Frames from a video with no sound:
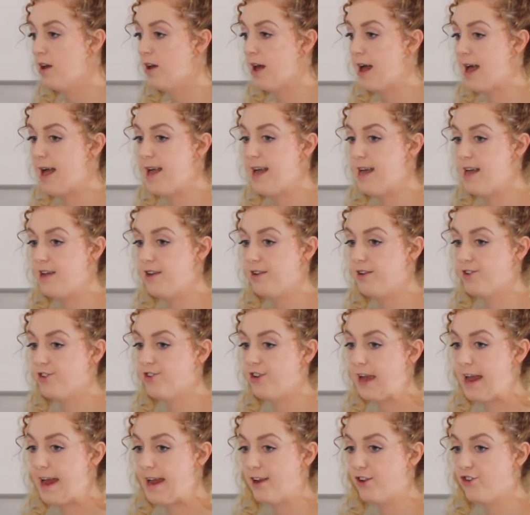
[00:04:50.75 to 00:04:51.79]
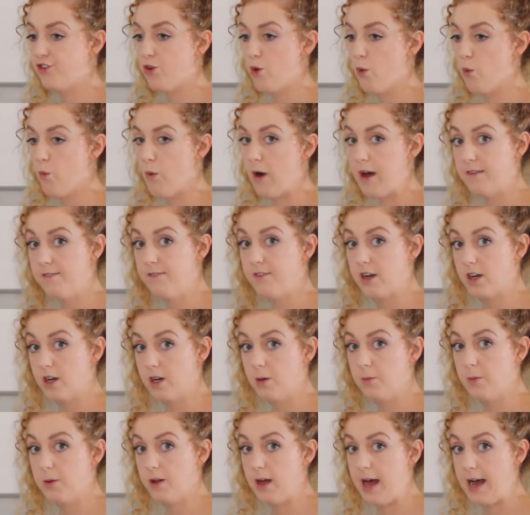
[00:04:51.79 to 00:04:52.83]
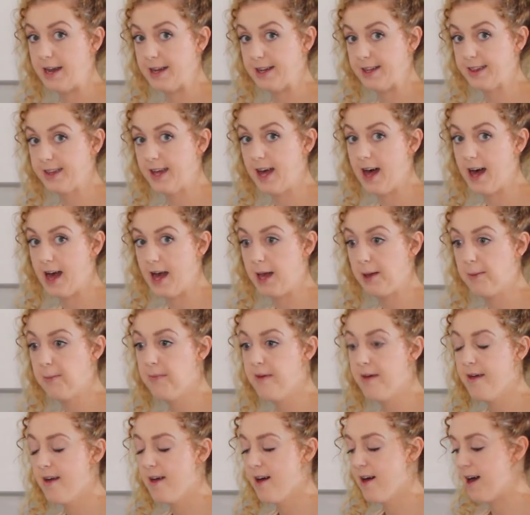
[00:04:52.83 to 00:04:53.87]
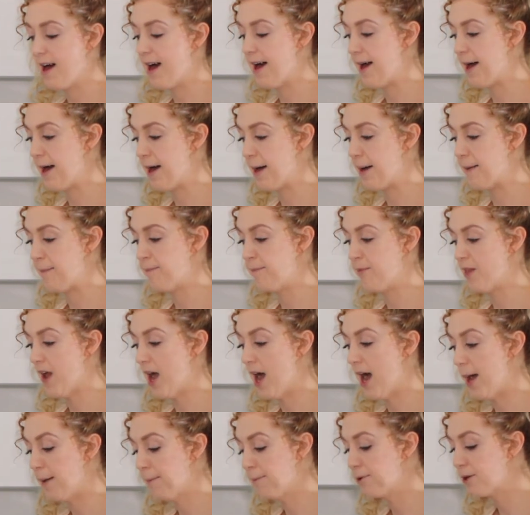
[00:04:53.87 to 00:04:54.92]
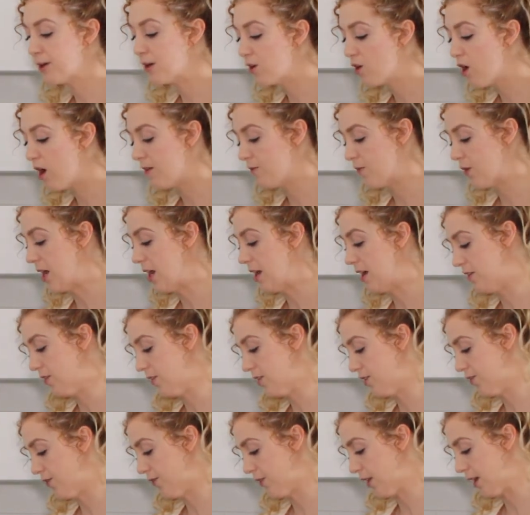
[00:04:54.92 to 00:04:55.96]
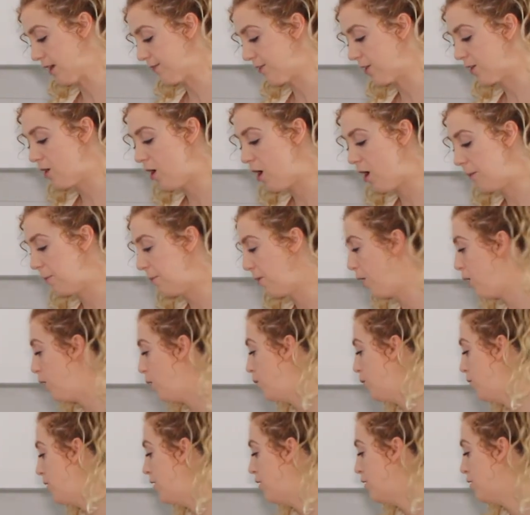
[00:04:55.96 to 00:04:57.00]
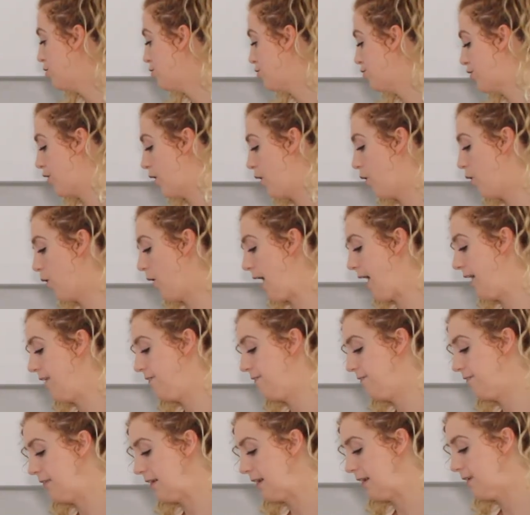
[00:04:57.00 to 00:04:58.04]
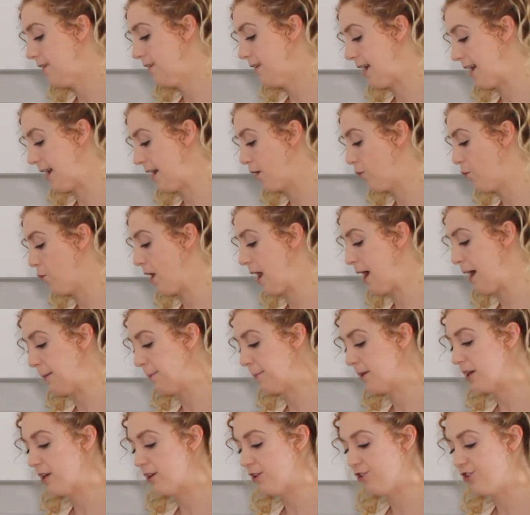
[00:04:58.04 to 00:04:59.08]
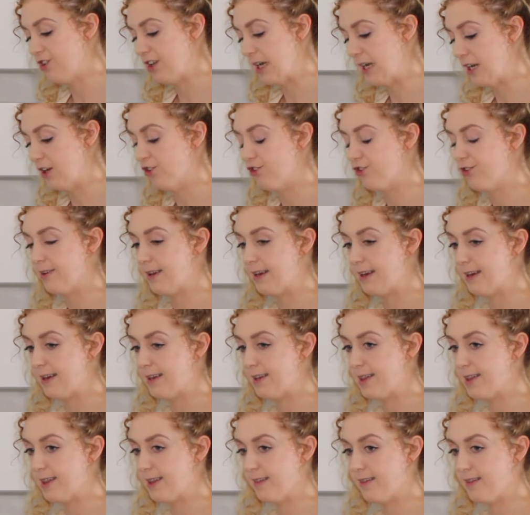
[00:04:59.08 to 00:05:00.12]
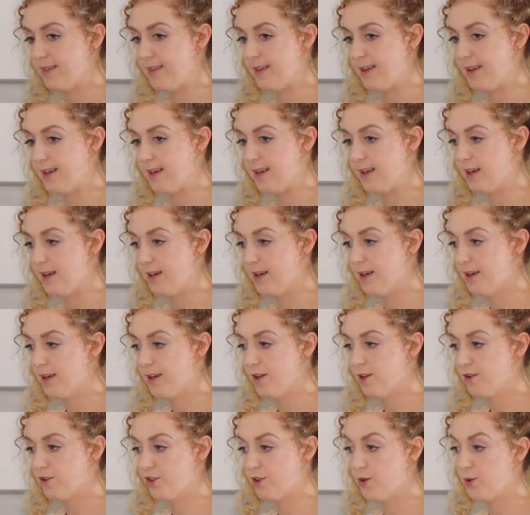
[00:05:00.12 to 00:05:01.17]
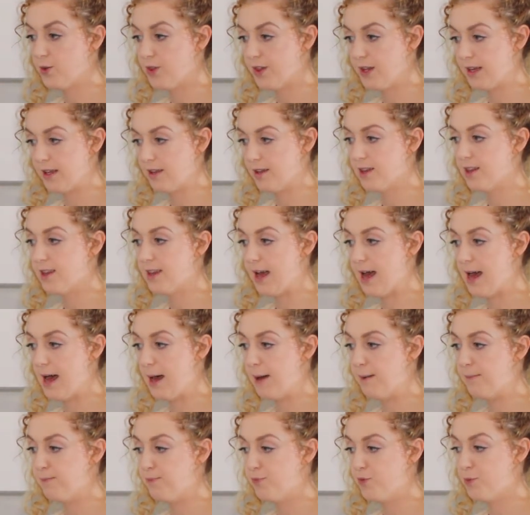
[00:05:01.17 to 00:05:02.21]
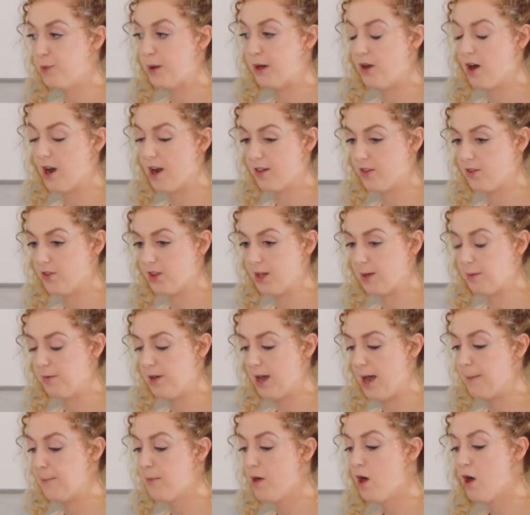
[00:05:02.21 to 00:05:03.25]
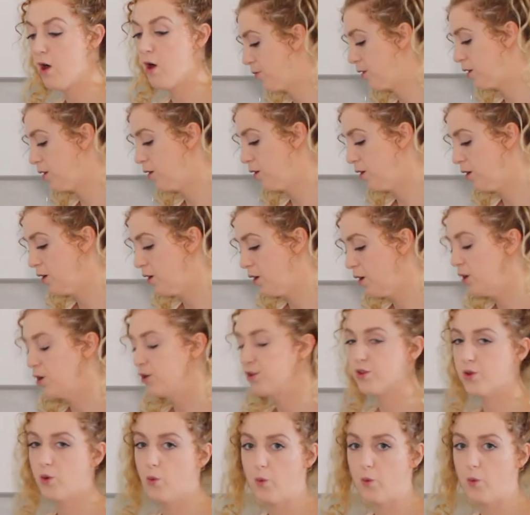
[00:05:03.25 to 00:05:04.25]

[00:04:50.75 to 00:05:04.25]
and change one variable at a time. I'm pretty confident in this flavor combo, so I feel like what I'm going to change is the 2 things, but not at the same time. So